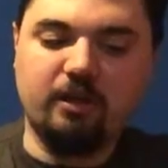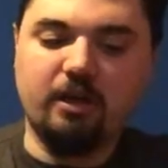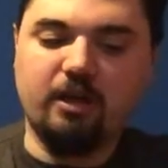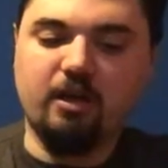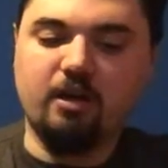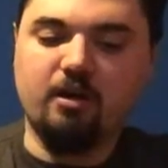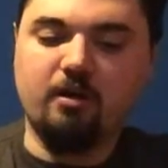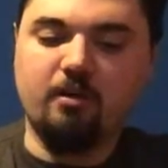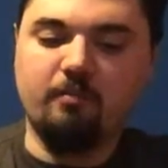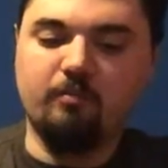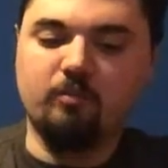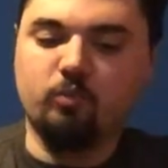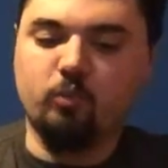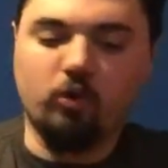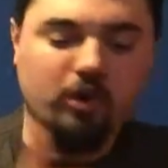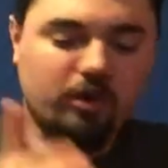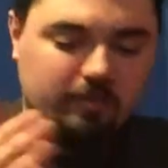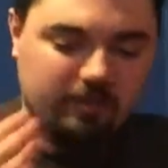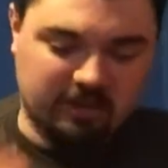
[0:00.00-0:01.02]
Um,
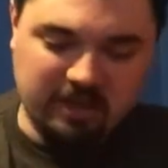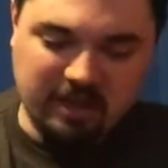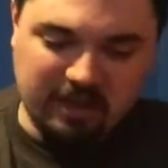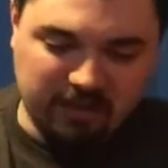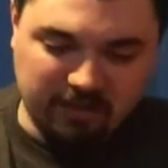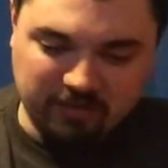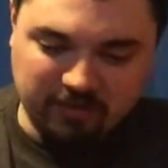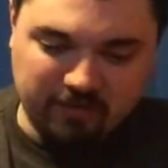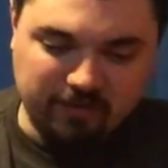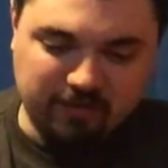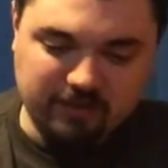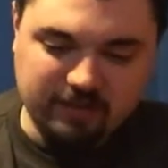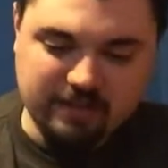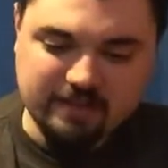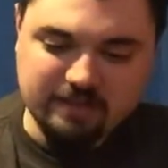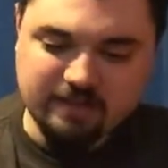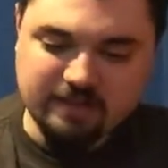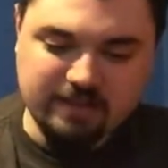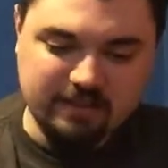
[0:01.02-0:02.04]
Rory McCann's in
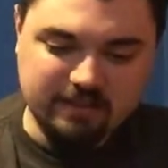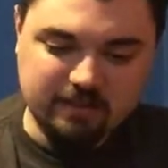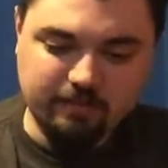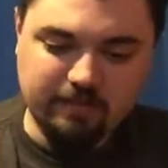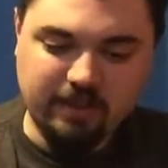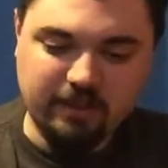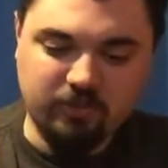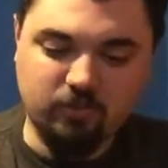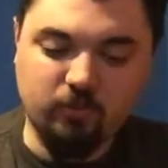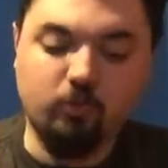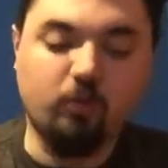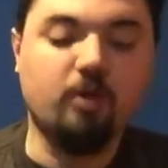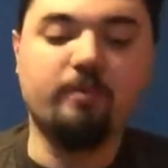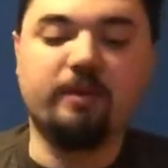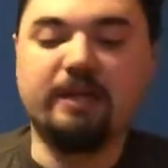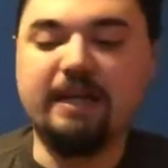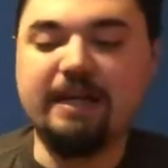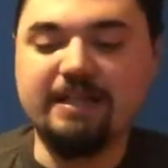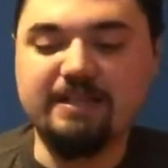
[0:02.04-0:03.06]
this. He gets a backstory.
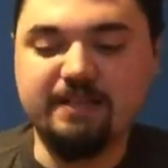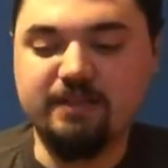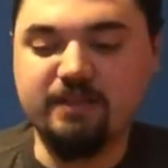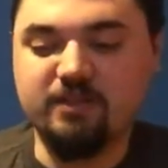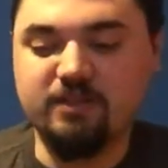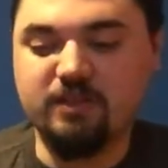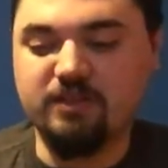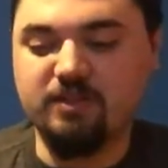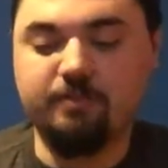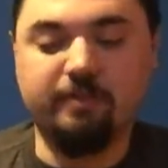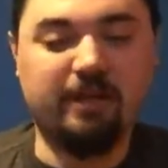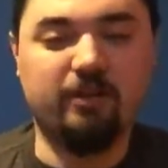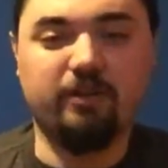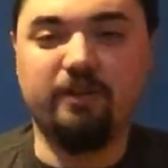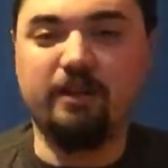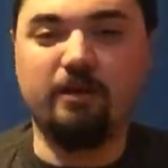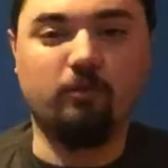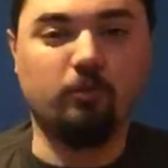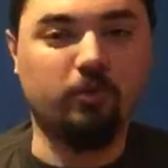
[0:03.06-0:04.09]
Rory McCann's in this because
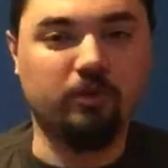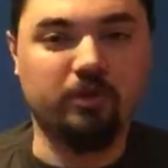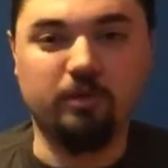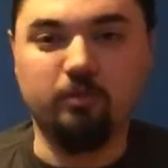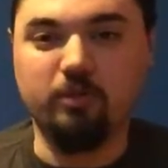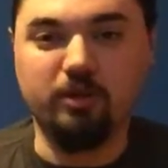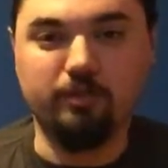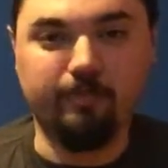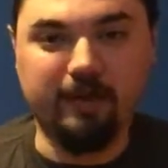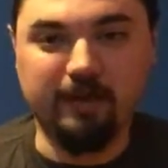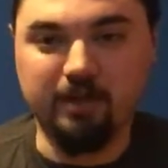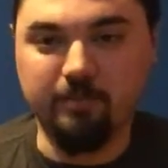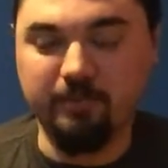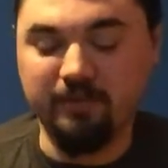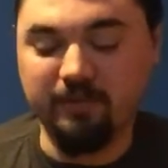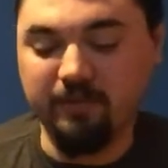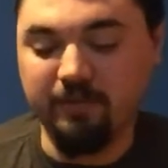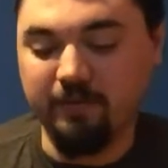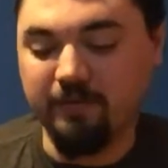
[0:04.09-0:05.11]
apparently they really wanted Mandy
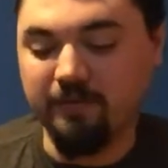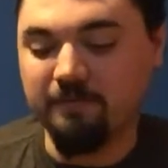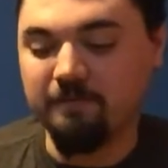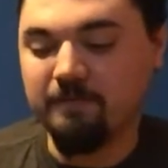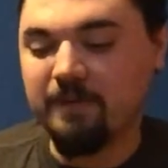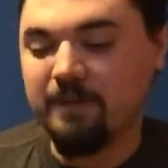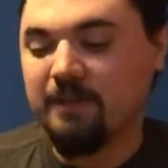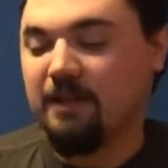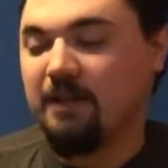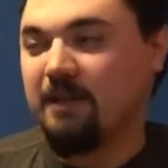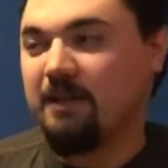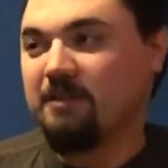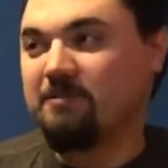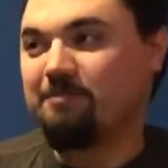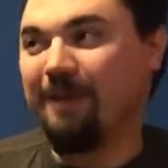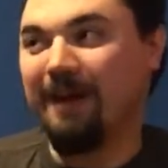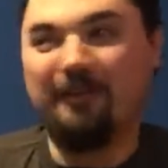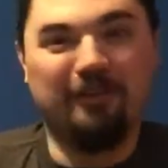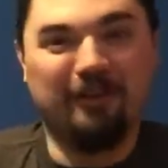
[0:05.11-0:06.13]
Patinkin.
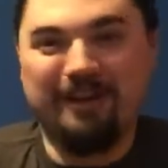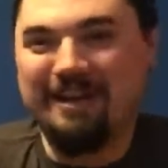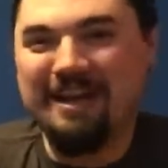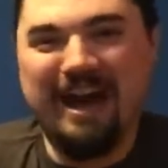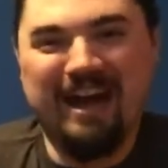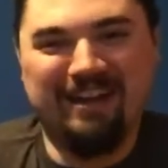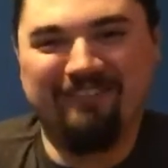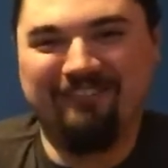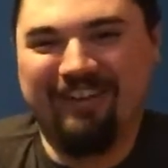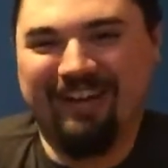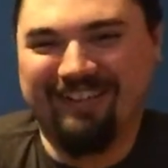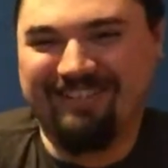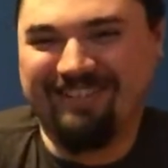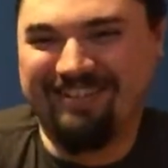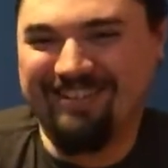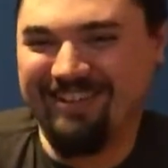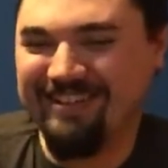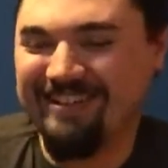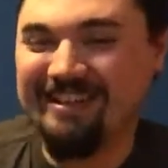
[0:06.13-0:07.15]
By looking at him,
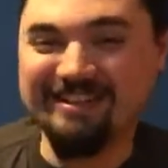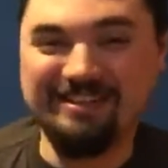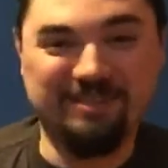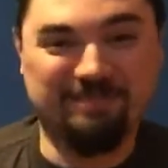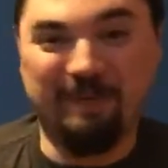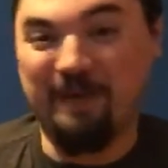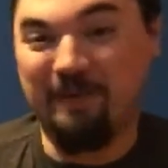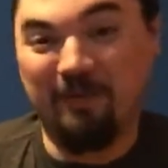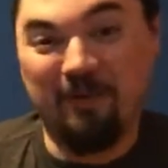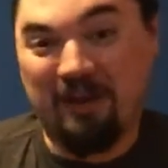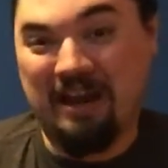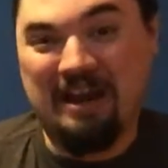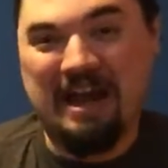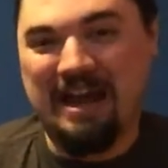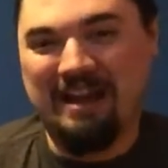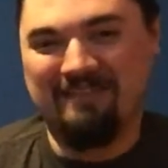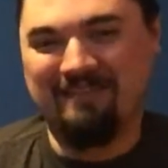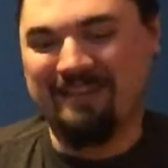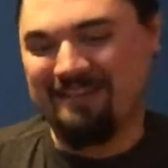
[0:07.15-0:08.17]
that's just by looking
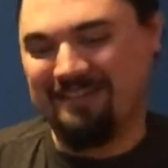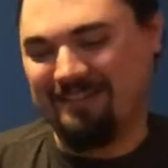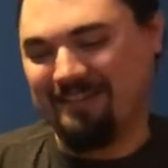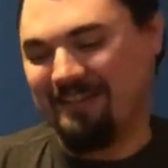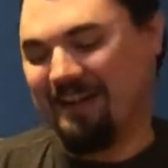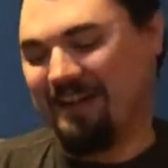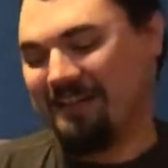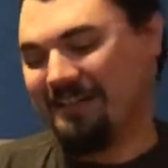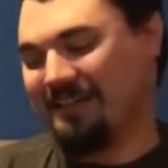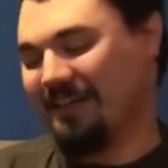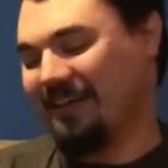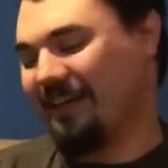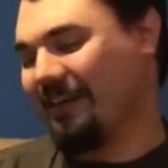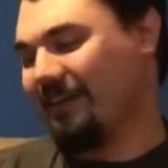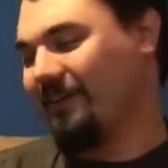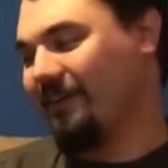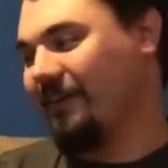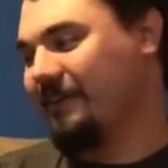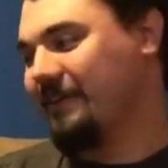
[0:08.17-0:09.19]
at him, that's the idea I
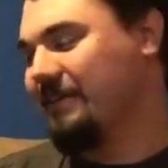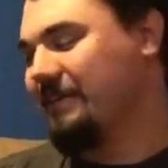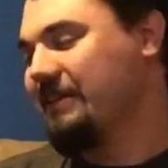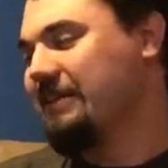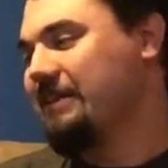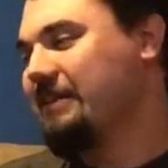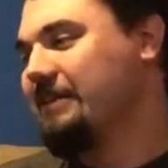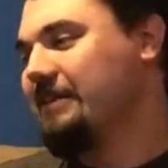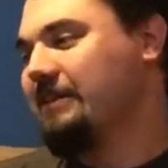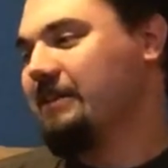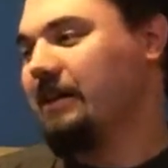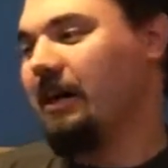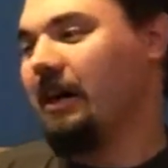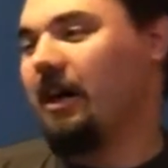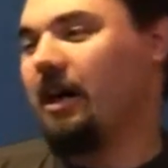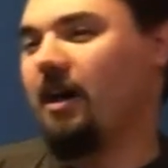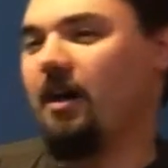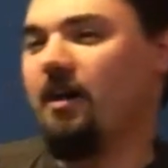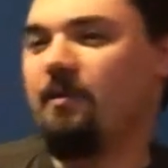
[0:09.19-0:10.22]
got.
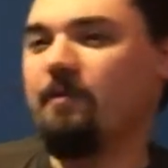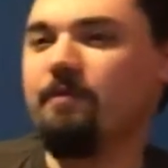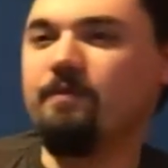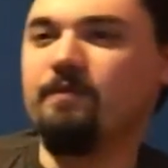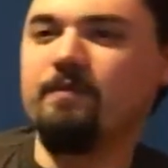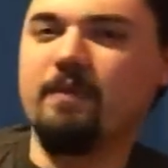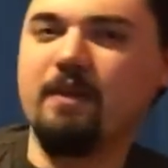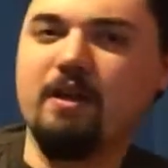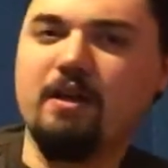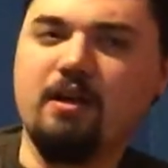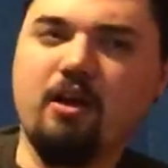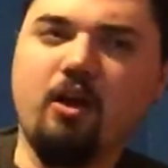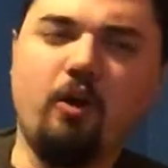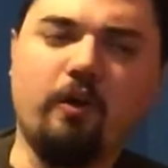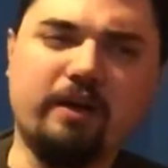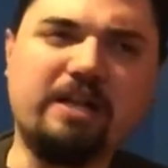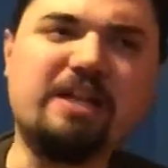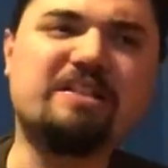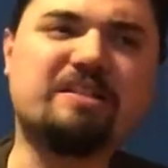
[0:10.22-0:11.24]
Um,
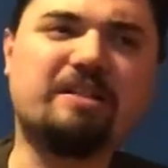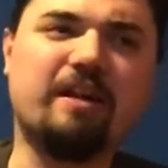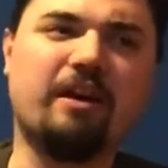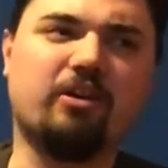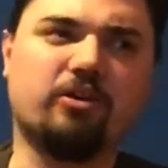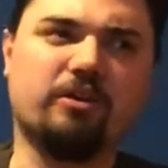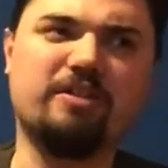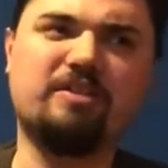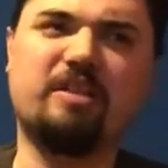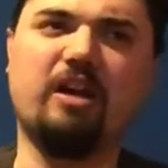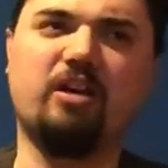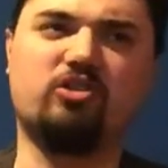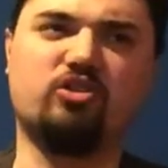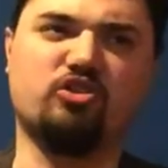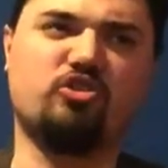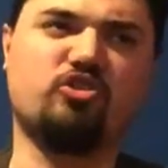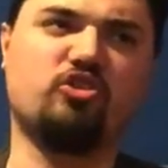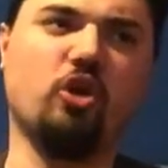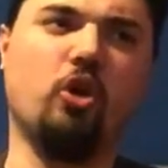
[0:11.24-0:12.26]
oh, and his character, his
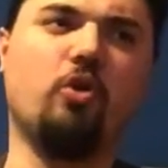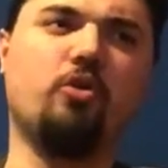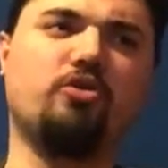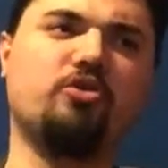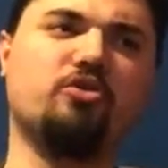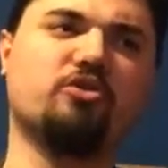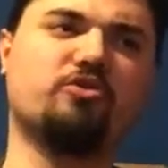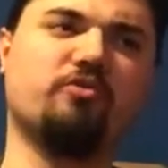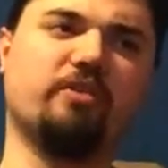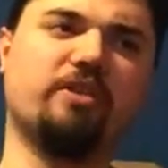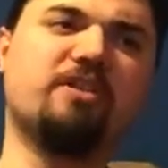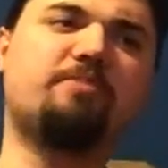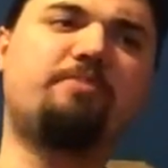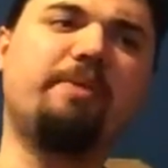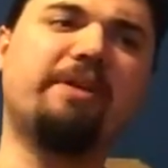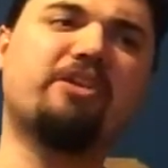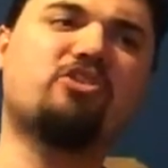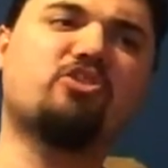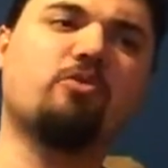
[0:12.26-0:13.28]
character's so useful. His
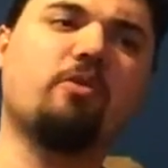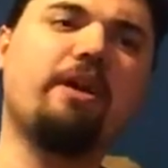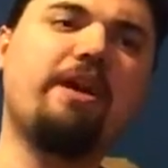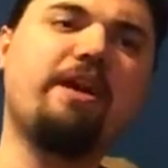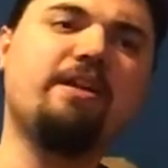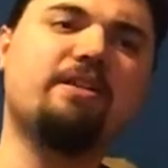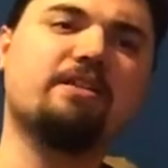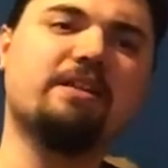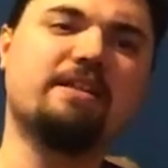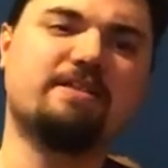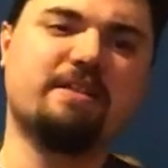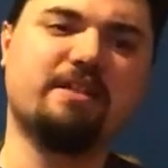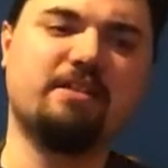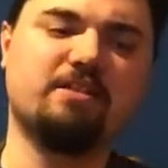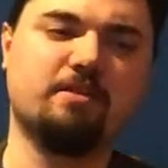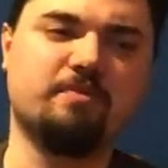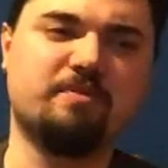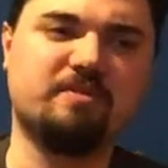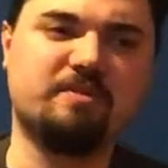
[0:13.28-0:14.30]
big trait is that
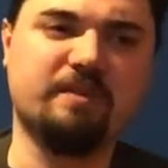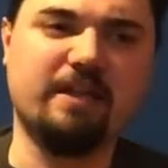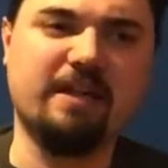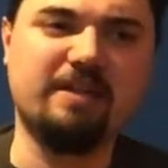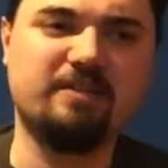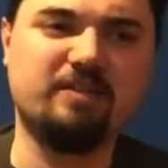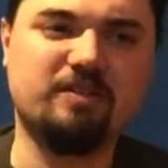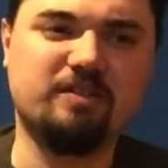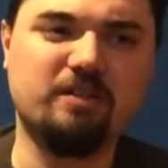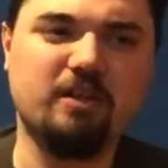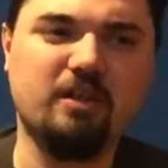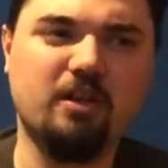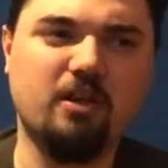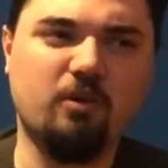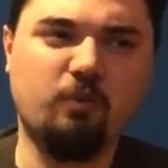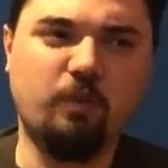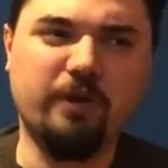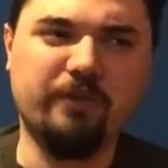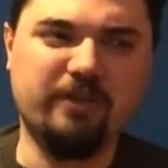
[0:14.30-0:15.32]
he's obsessed
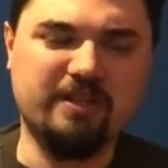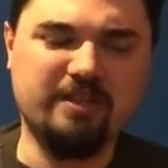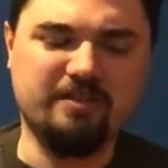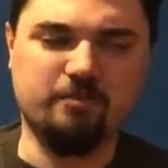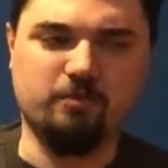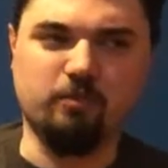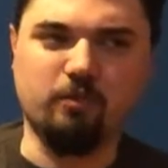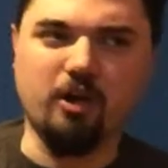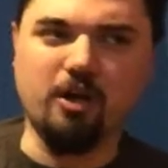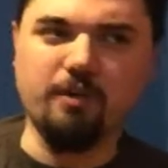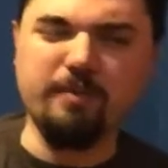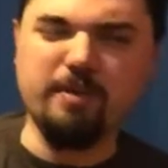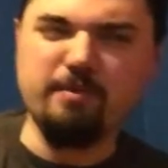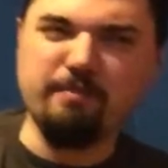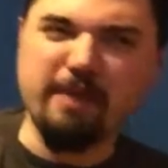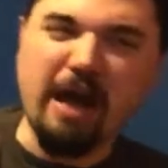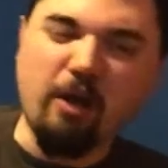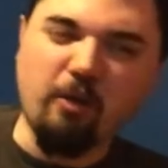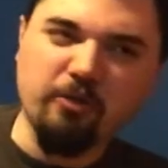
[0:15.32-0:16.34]
with his rugby
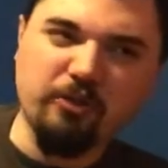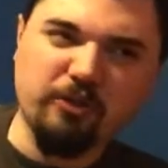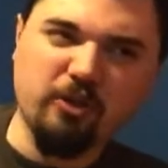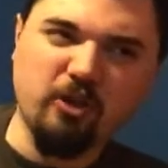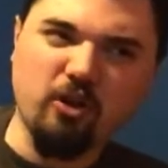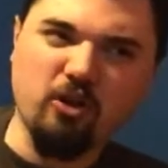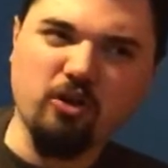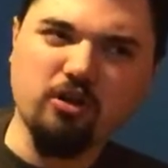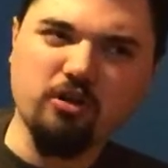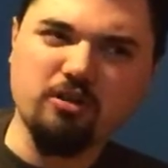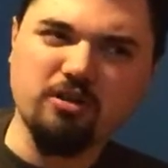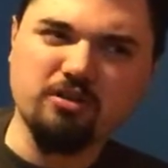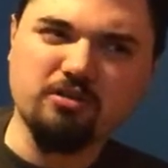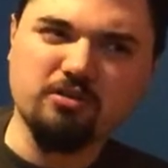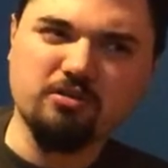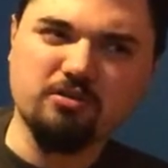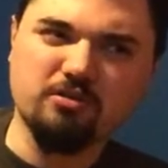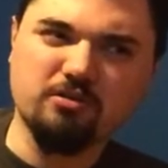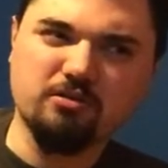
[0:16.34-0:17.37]
mouth guard.
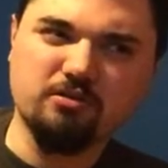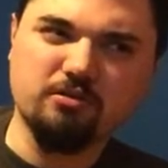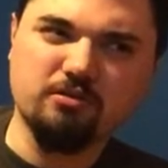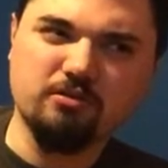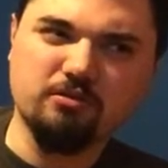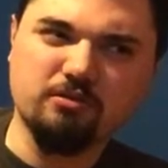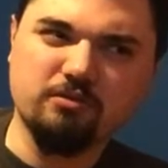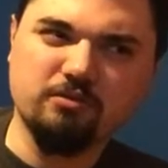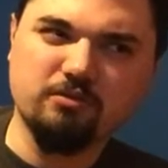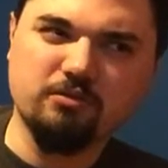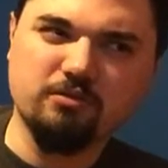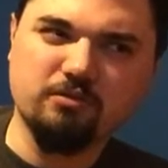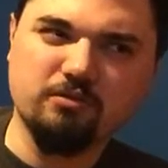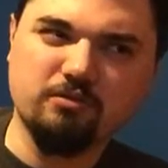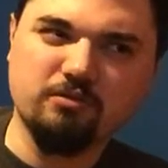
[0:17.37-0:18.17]
Yeah.